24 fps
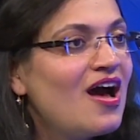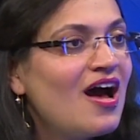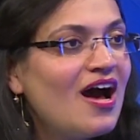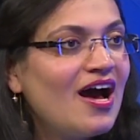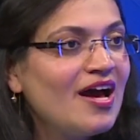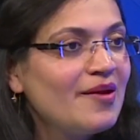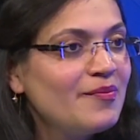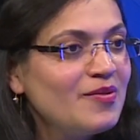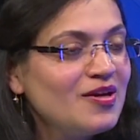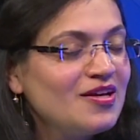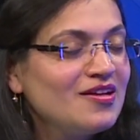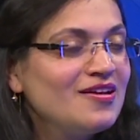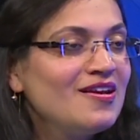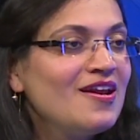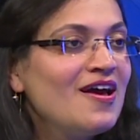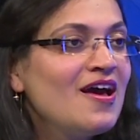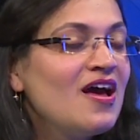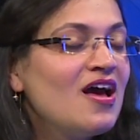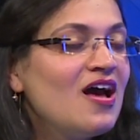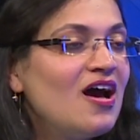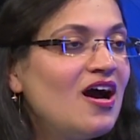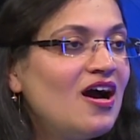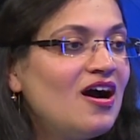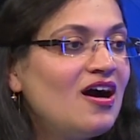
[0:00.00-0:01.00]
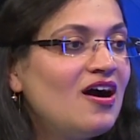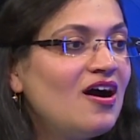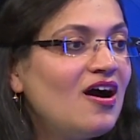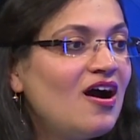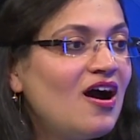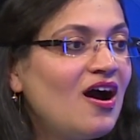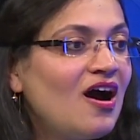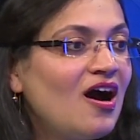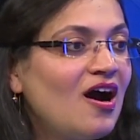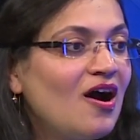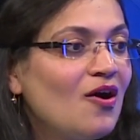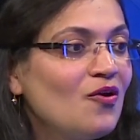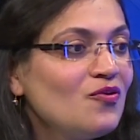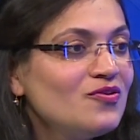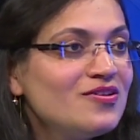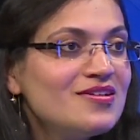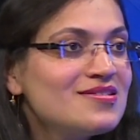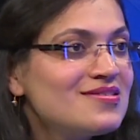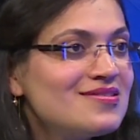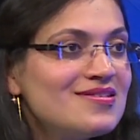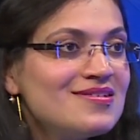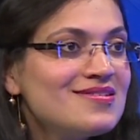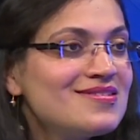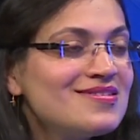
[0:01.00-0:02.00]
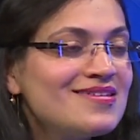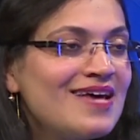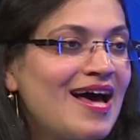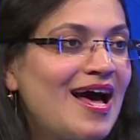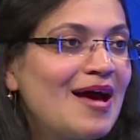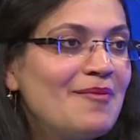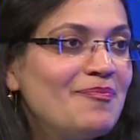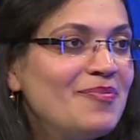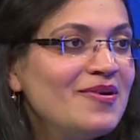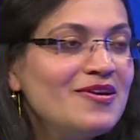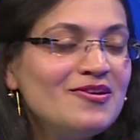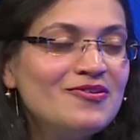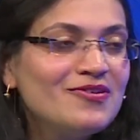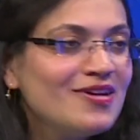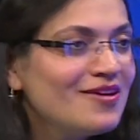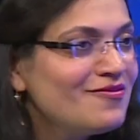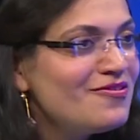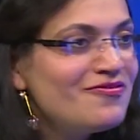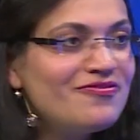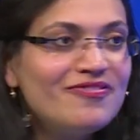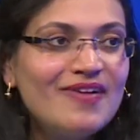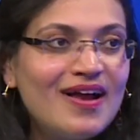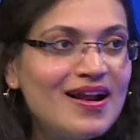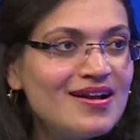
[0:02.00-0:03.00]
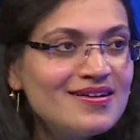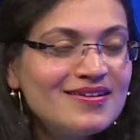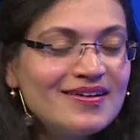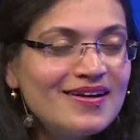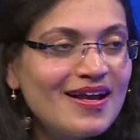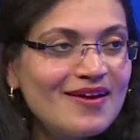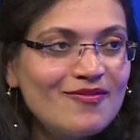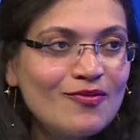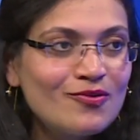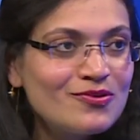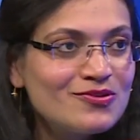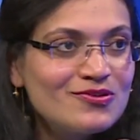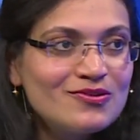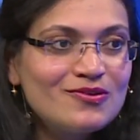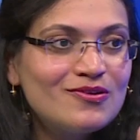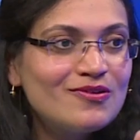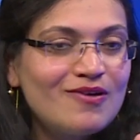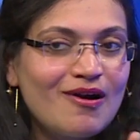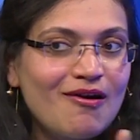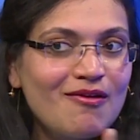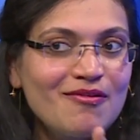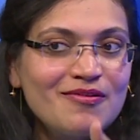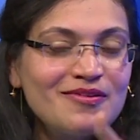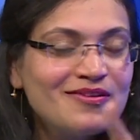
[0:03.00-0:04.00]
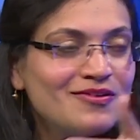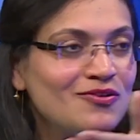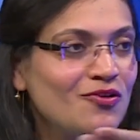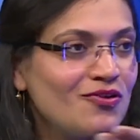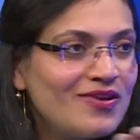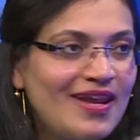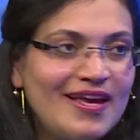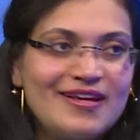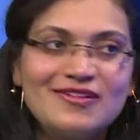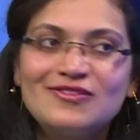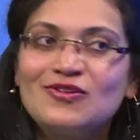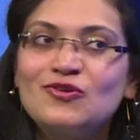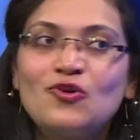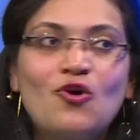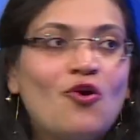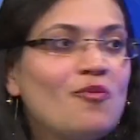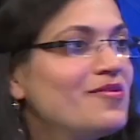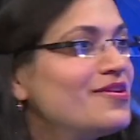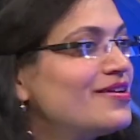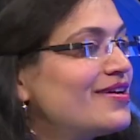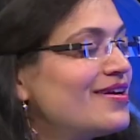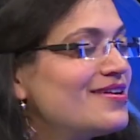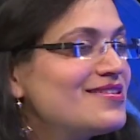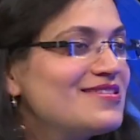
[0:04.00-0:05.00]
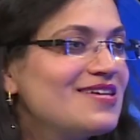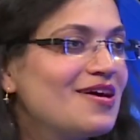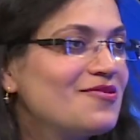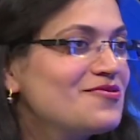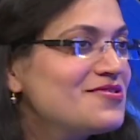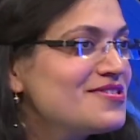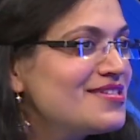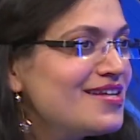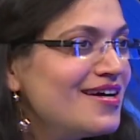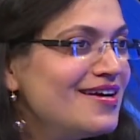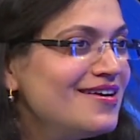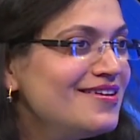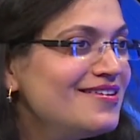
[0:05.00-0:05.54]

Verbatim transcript: I mean, how does this happen? You never felt that I want to go out no, like the normal kids no, outside?